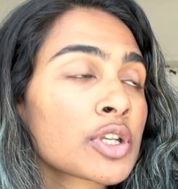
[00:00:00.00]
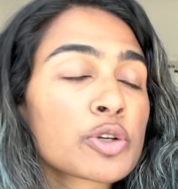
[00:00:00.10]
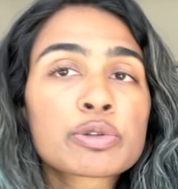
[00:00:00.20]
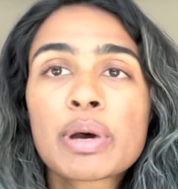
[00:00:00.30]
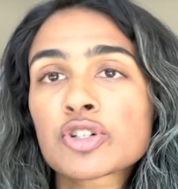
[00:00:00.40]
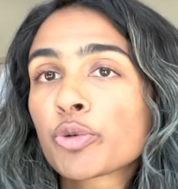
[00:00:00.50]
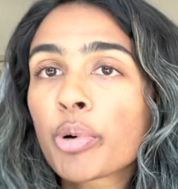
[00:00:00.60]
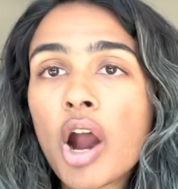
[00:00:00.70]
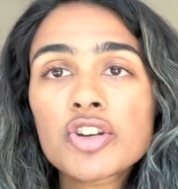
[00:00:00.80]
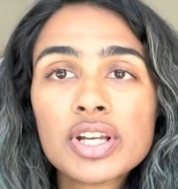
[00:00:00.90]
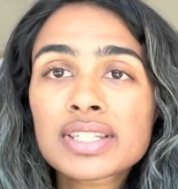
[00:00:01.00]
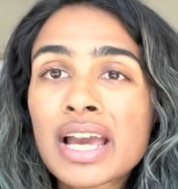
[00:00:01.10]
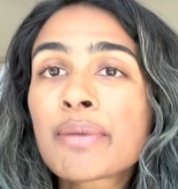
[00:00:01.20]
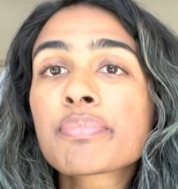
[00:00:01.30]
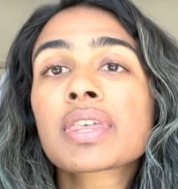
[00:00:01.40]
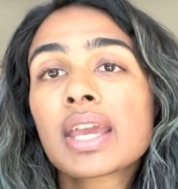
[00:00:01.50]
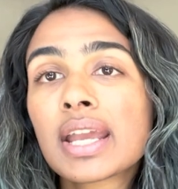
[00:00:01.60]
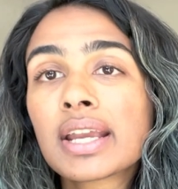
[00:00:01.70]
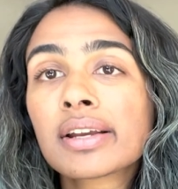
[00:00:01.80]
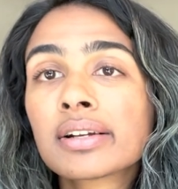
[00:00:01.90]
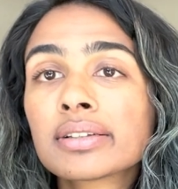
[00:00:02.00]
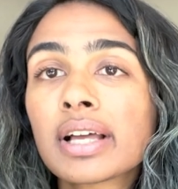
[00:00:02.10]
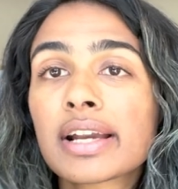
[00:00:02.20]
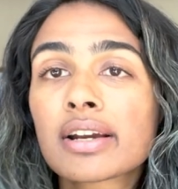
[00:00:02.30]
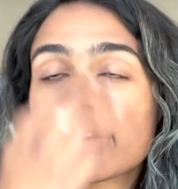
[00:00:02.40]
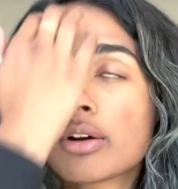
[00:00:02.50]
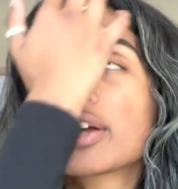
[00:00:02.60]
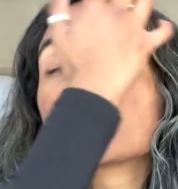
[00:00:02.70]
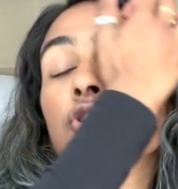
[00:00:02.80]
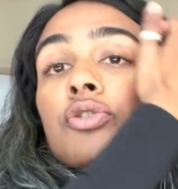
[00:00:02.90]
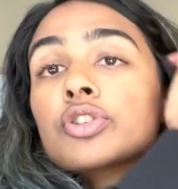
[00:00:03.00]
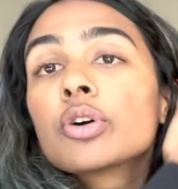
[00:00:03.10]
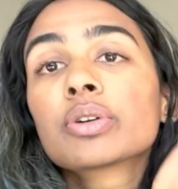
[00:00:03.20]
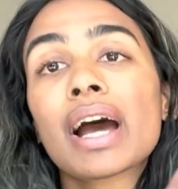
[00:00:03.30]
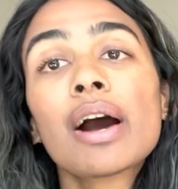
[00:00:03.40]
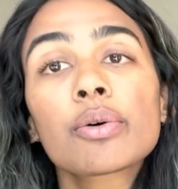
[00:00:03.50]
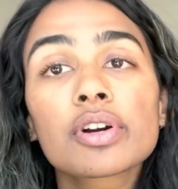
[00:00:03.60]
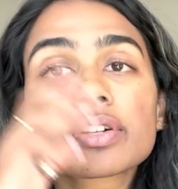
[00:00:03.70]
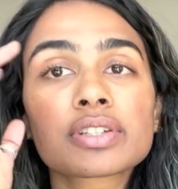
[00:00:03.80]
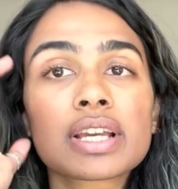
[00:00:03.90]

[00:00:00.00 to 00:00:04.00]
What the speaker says: special projects type thing, and choose your own hours?